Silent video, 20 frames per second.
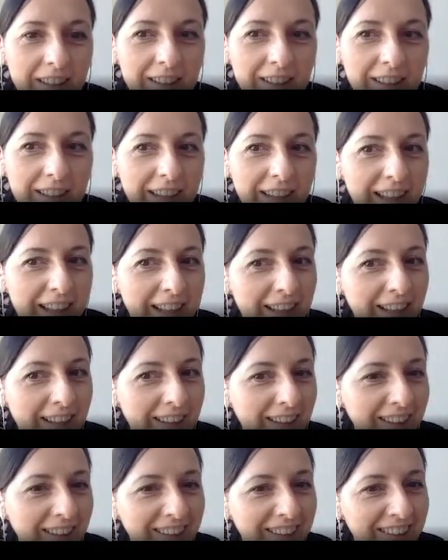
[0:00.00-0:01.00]

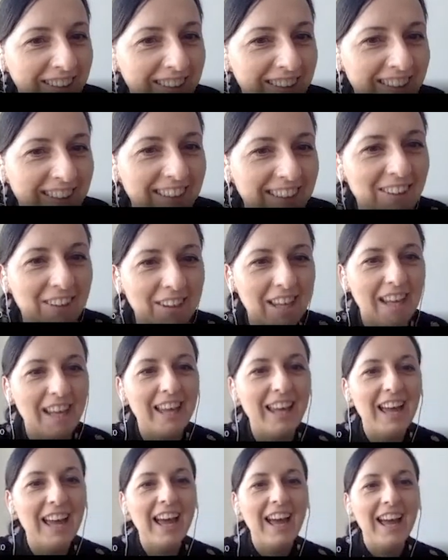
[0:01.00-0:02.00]
Hey.
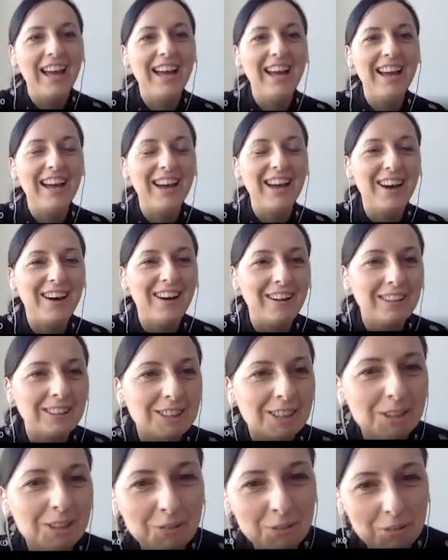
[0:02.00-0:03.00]
Okay.
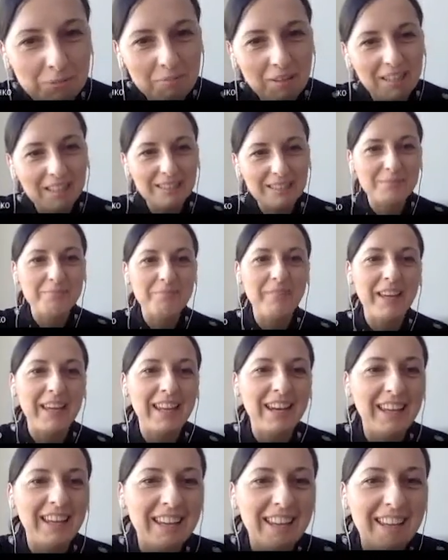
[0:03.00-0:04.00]
Also, we made
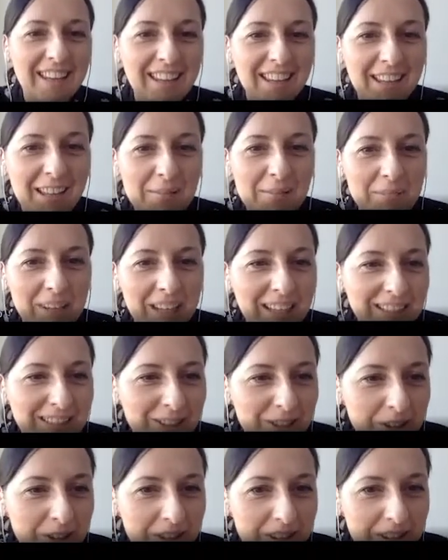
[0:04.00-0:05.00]
many
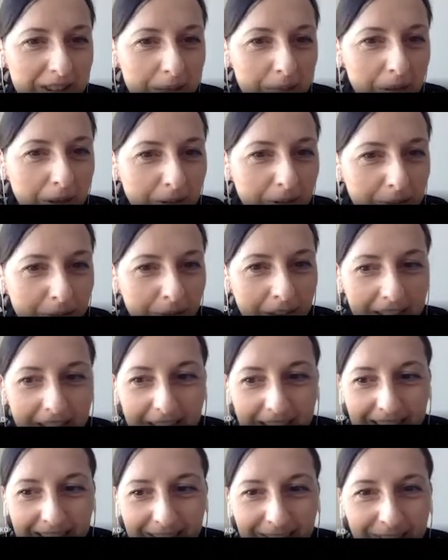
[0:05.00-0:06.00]
stories about
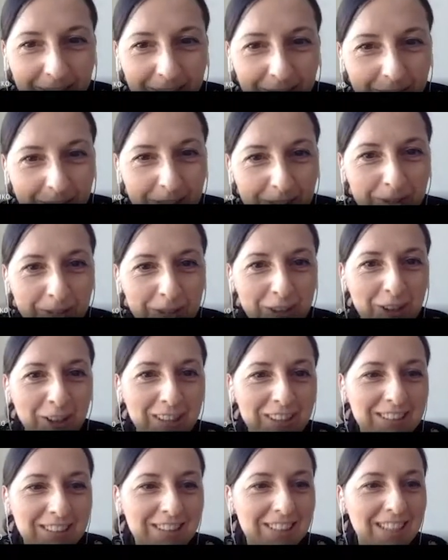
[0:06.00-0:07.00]
fake news, of
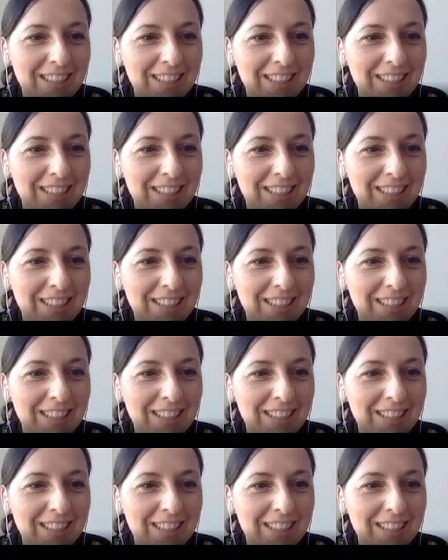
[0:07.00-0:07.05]
course.